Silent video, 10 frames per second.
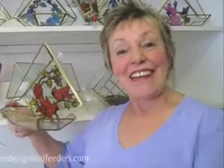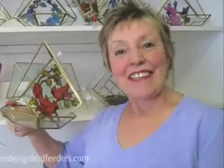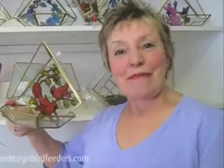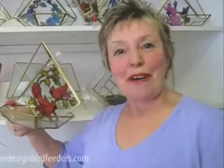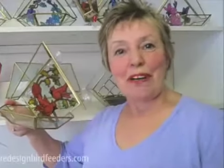
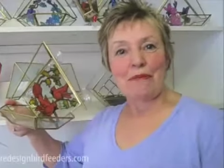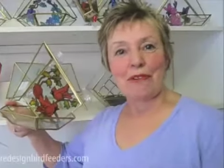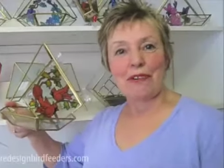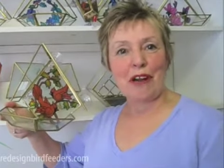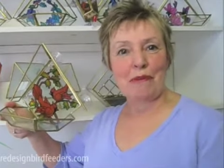to welcome
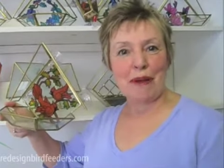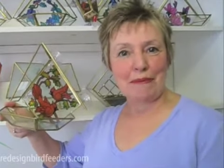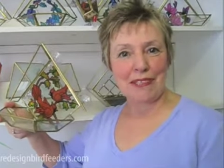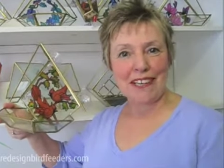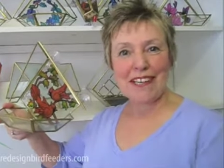you to our
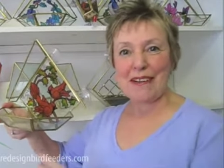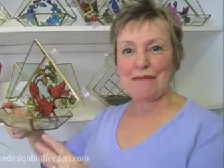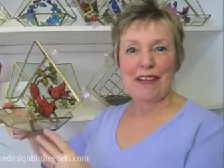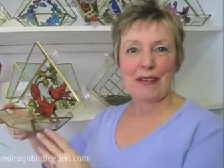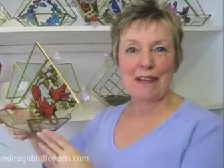website.
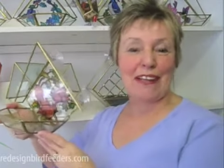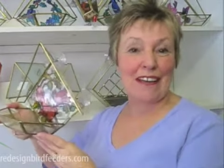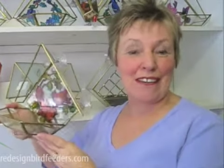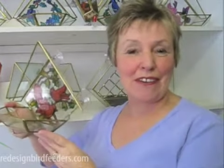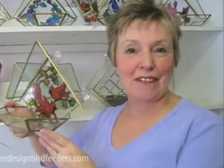I'm really
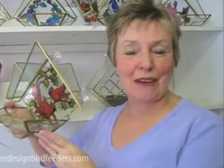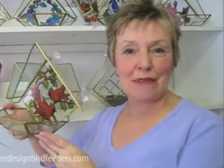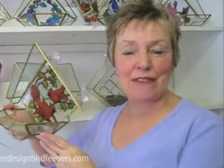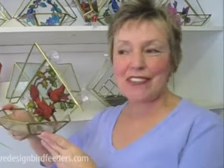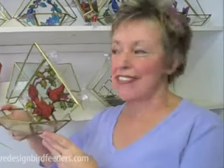glad that you've come
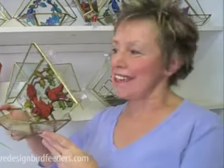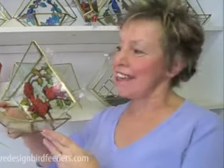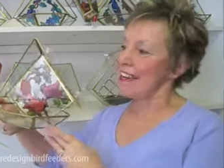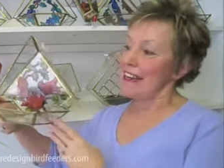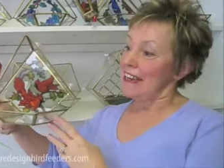to visit.
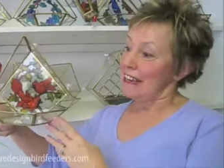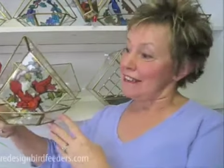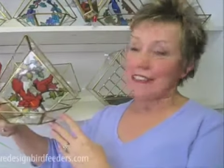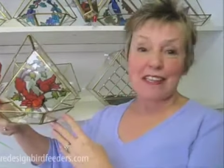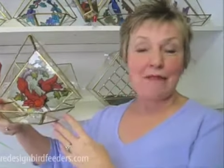
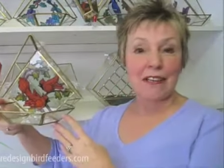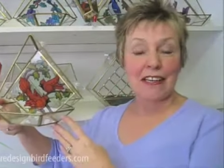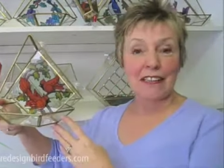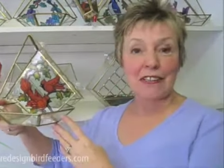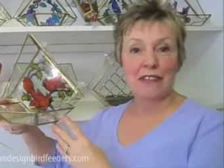Today we'd
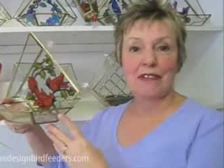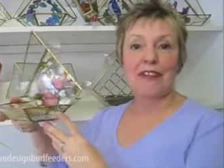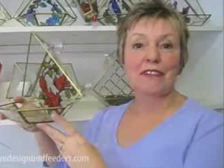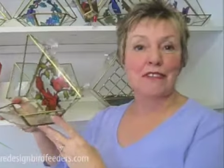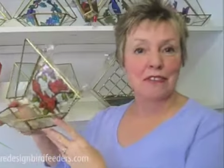like
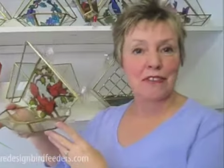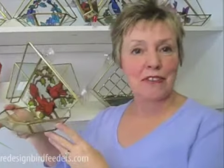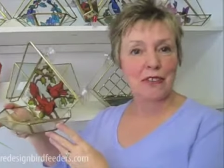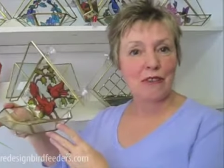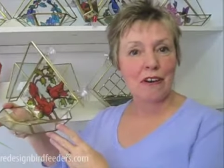to introduce
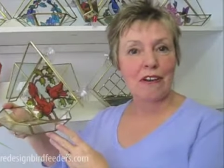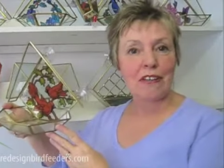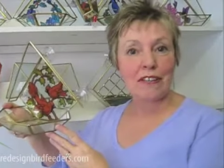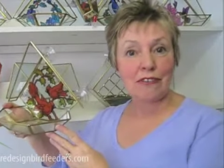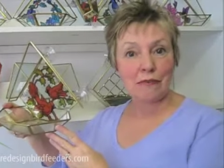you to all
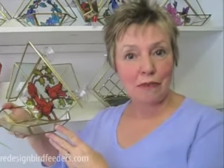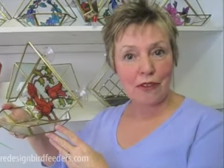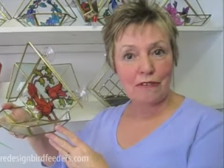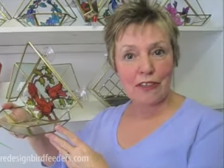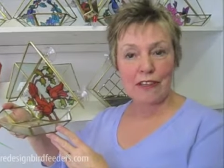our different
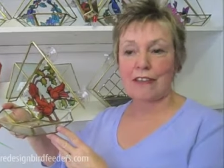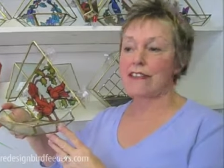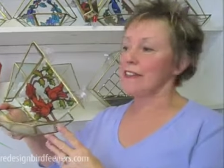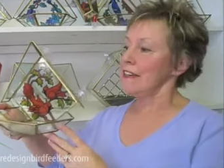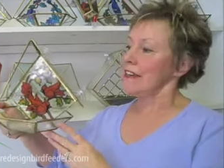bird
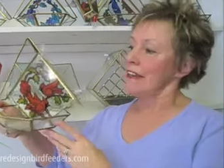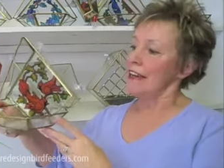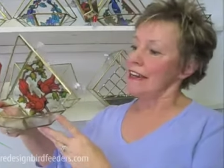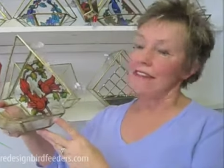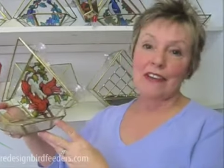feeders
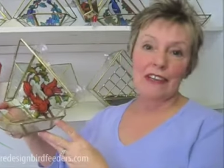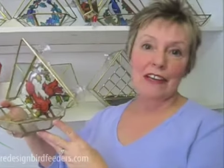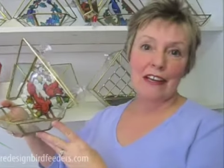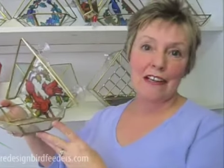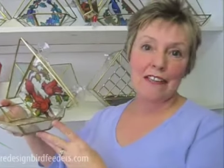and give you a
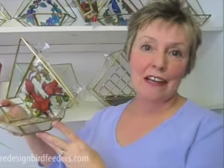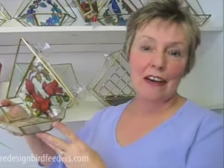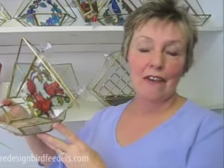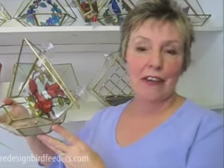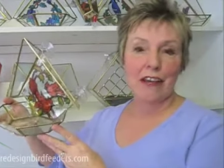little idea
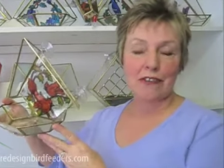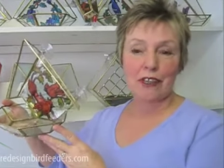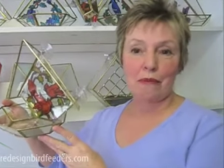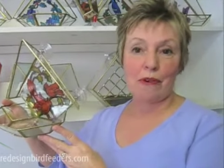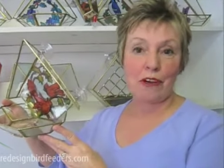how they
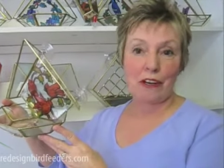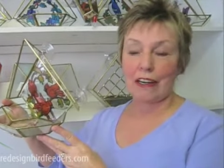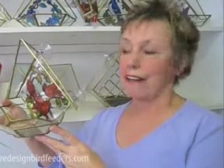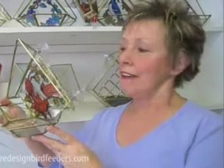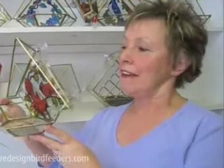actually work.